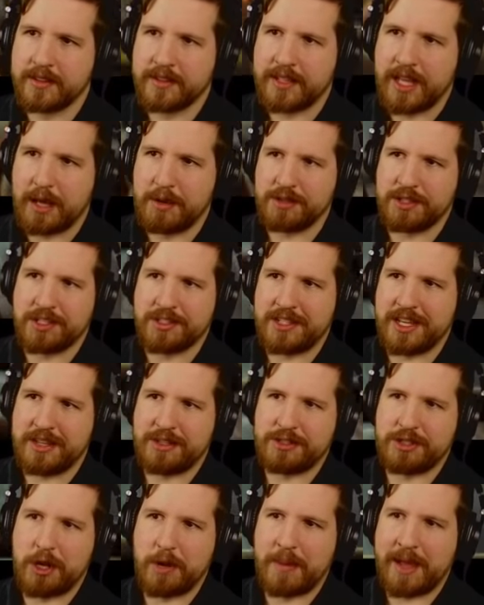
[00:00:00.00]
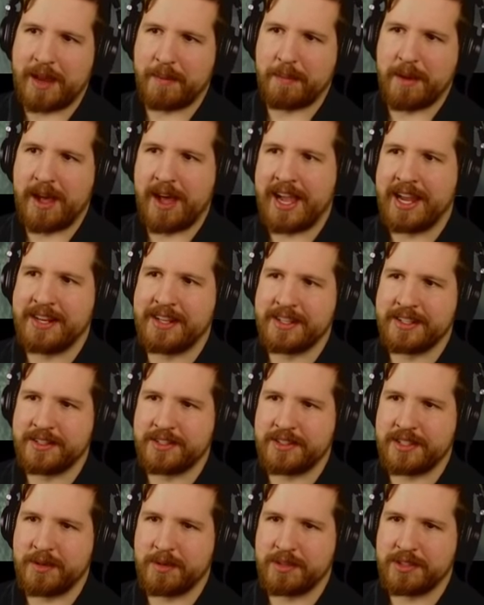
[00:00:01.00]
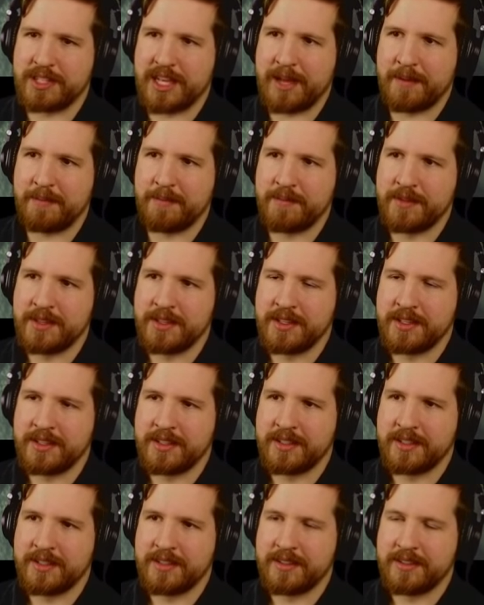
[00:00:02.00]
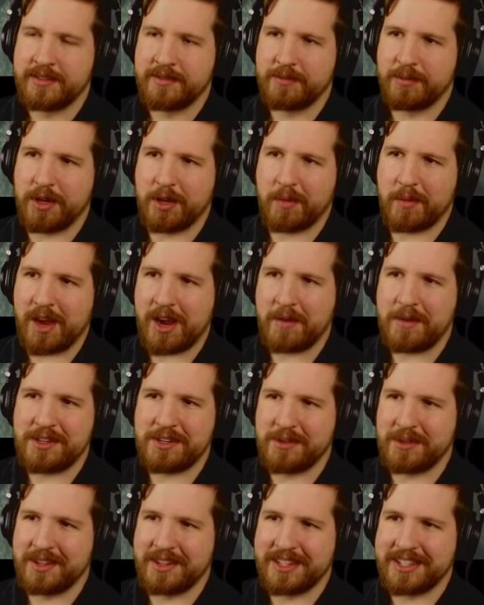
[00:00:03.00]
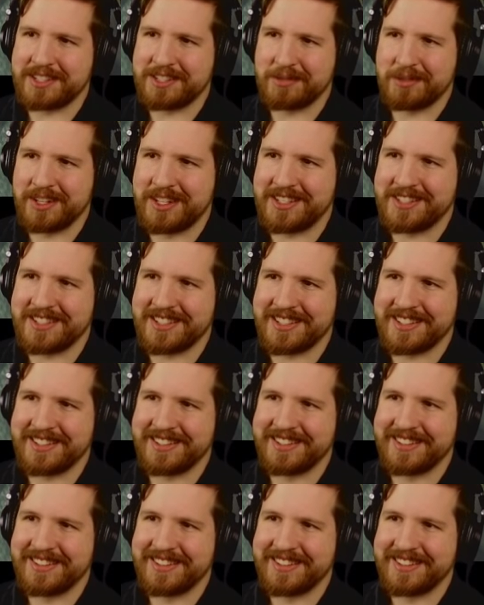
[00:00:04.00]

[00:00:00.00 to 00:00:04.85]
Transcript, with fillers: I was gonna say, let's go back behind it and see what's up. Why, why are we doing this? What is it?